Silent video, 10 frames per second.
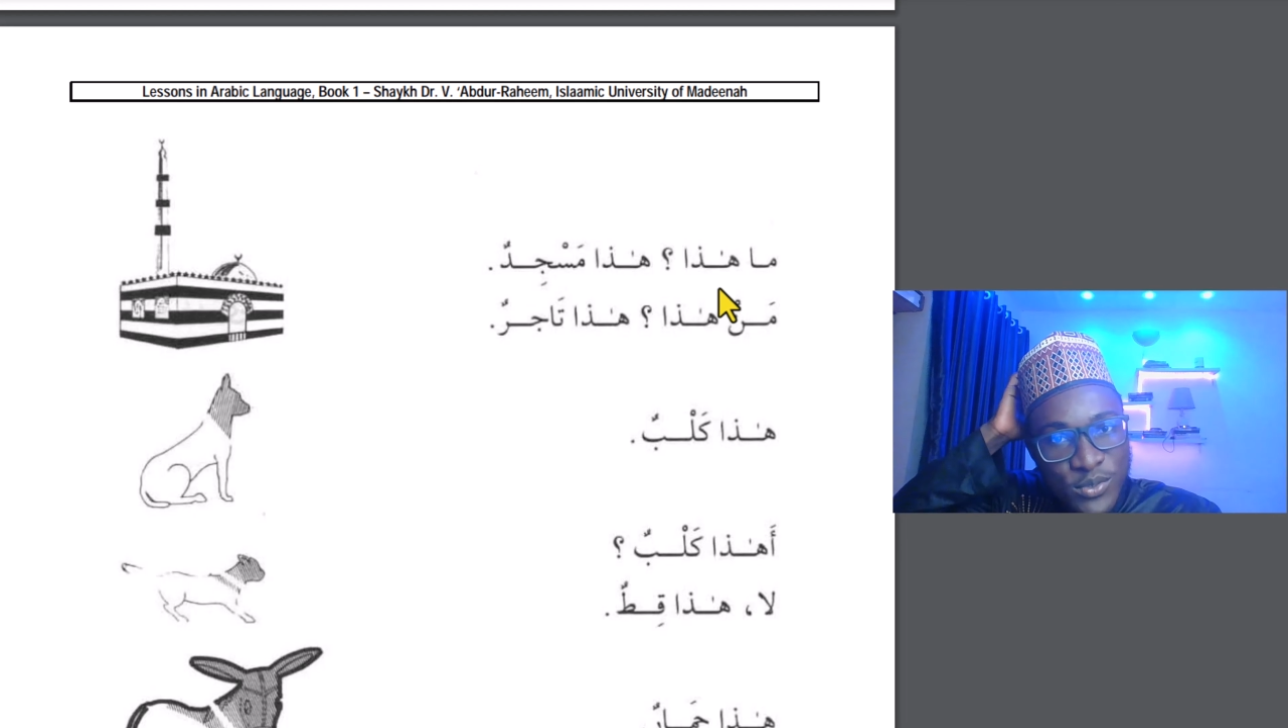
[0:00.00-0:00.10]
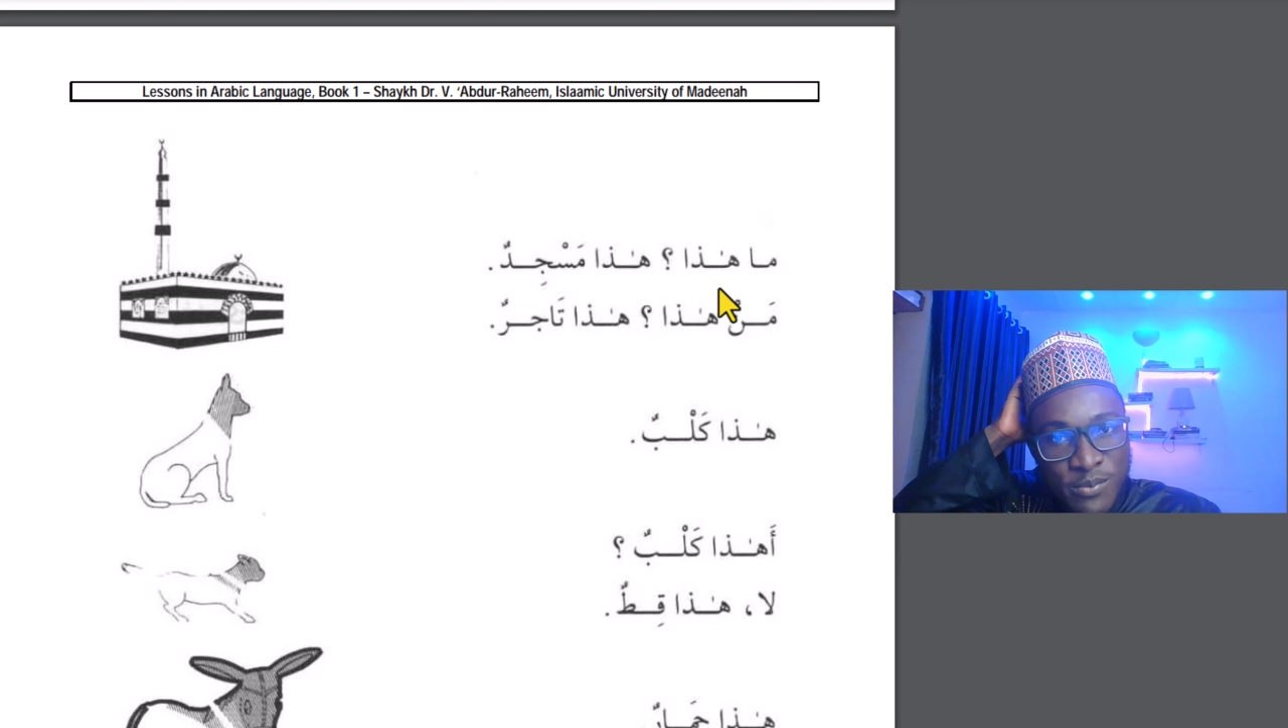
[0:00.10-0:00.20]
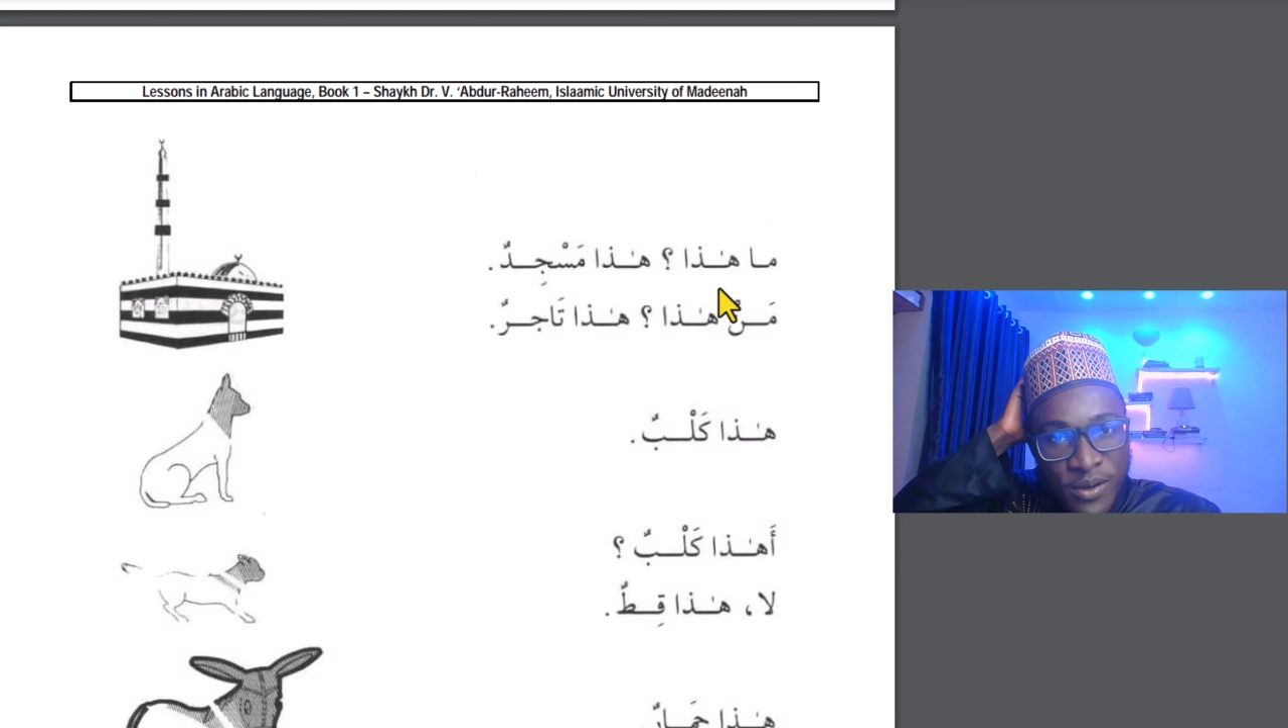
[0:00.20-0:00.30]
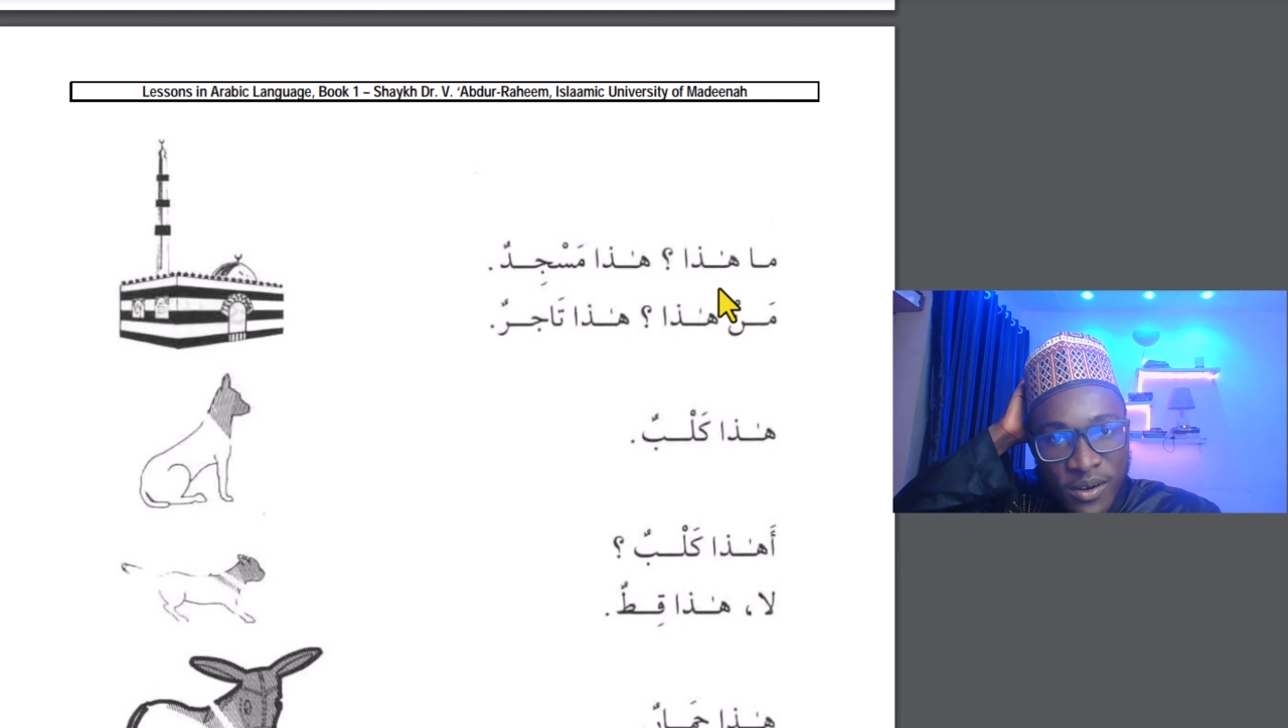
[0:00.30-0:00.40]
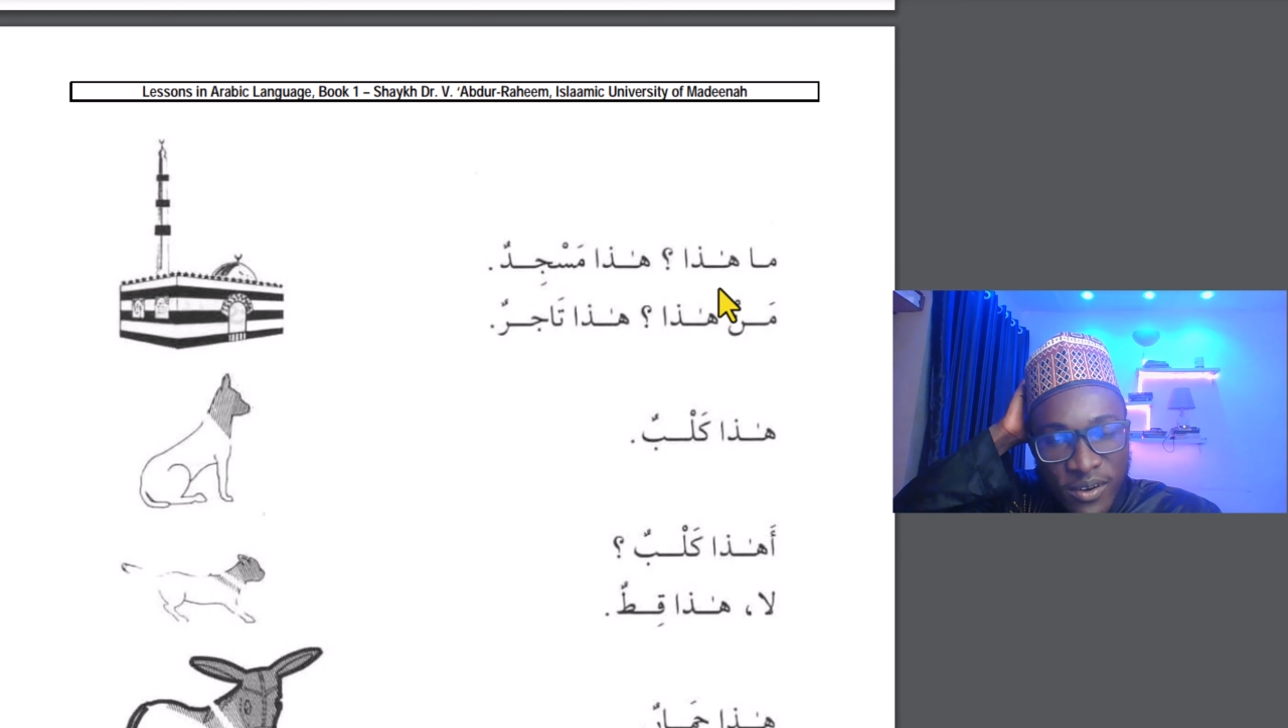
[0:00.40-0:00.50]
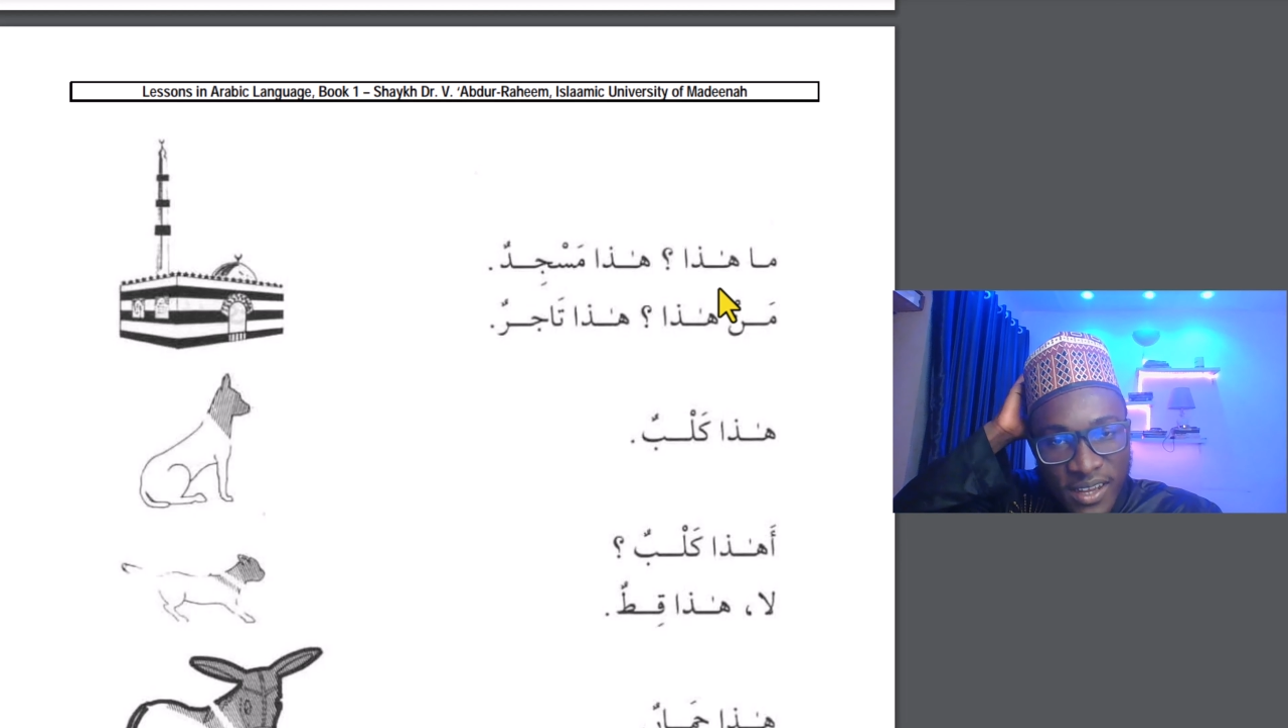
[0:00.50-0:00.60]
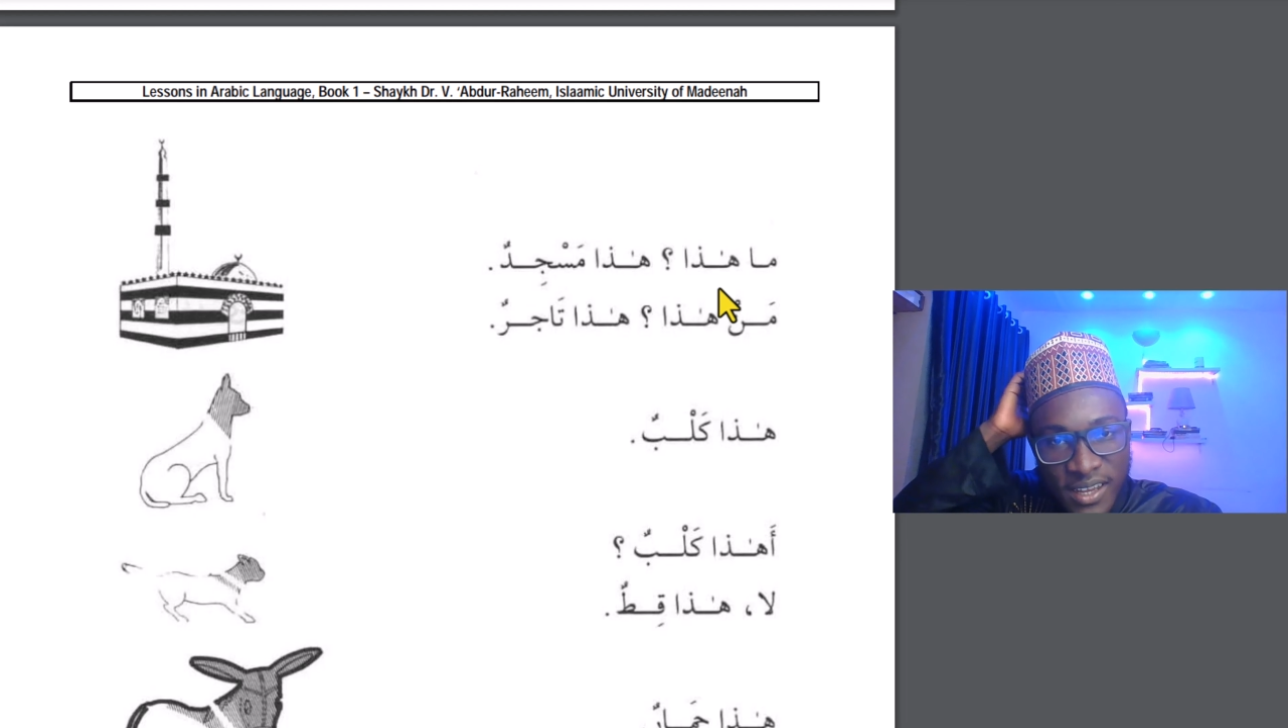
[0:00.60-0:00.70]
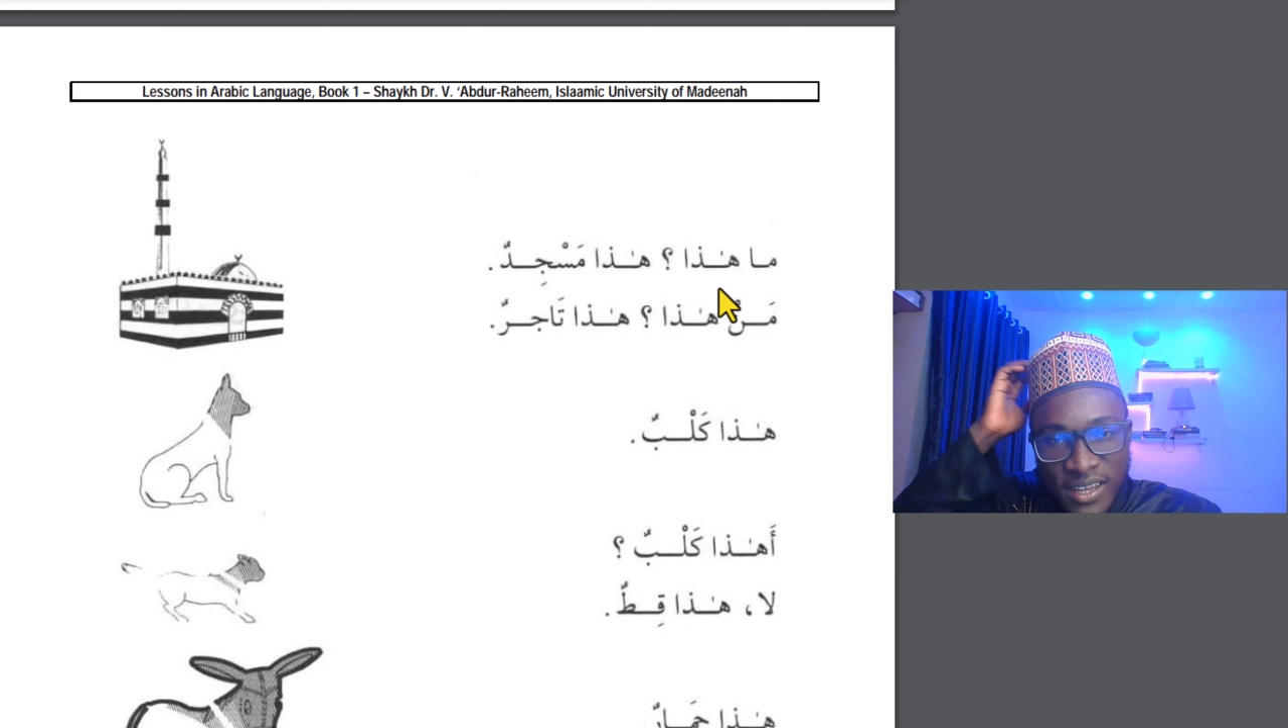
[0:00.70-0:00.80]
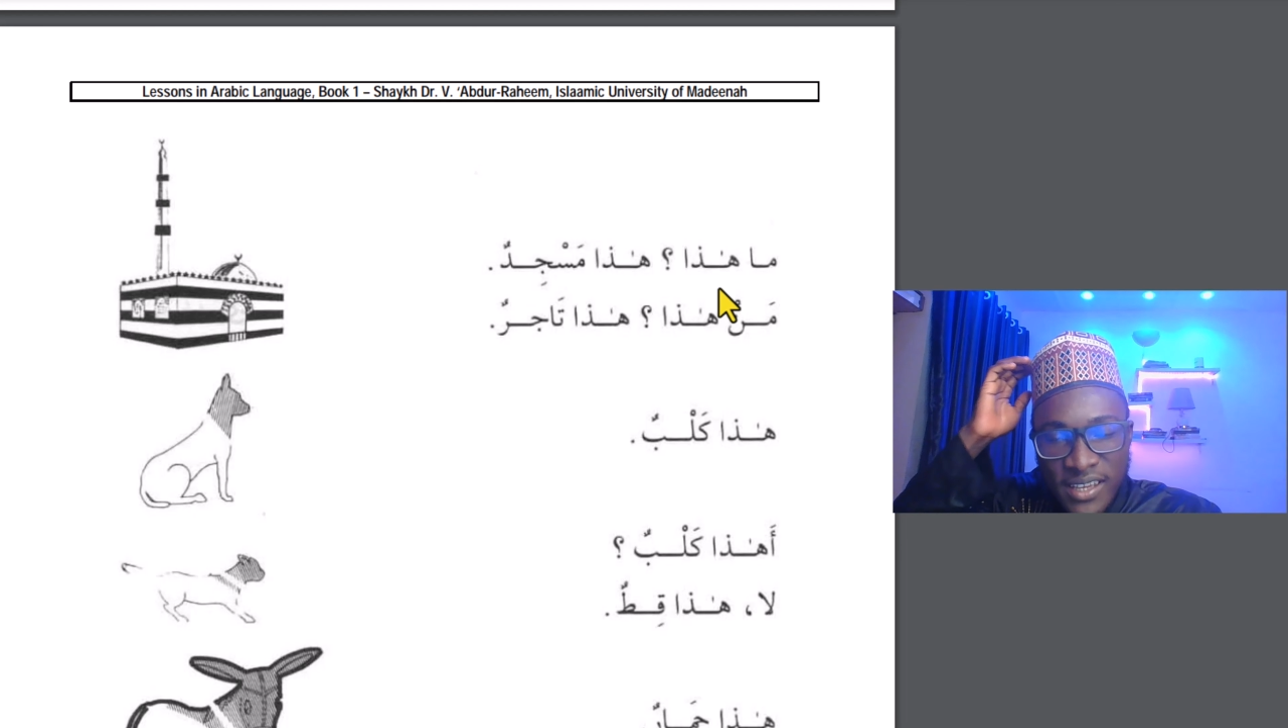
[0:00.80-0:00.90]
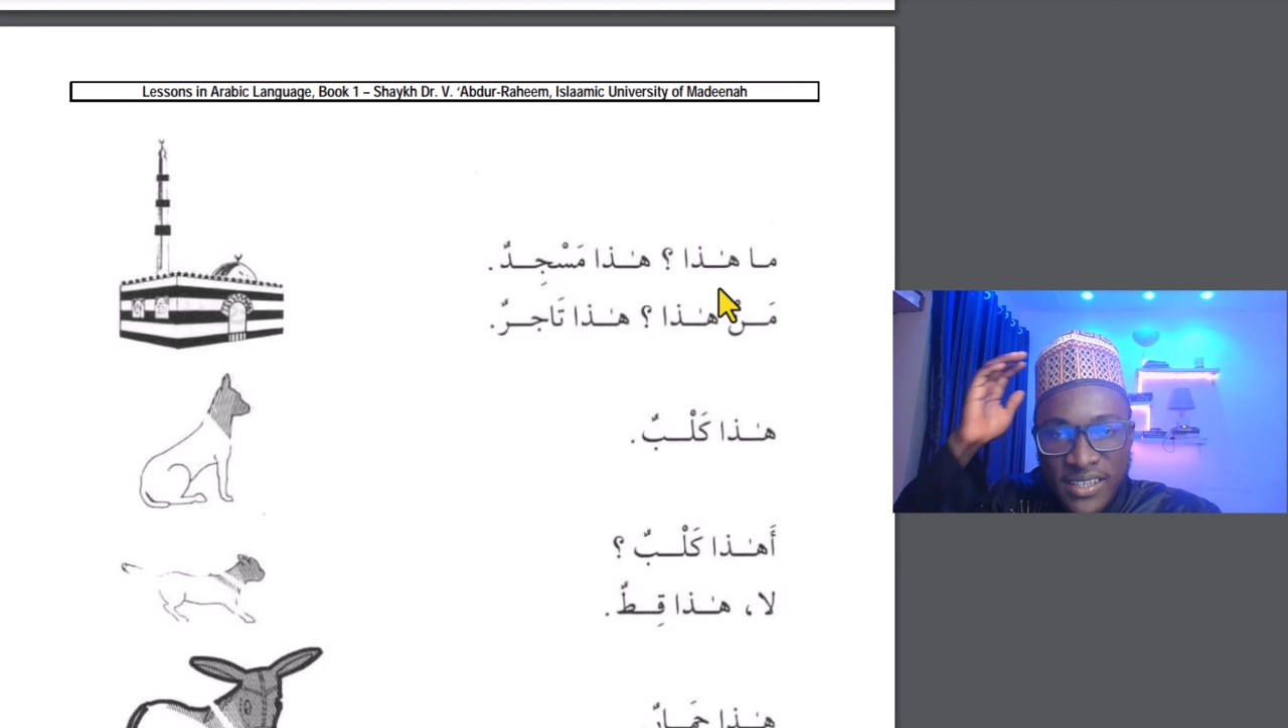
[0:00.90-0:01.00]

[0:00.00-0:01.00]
barakah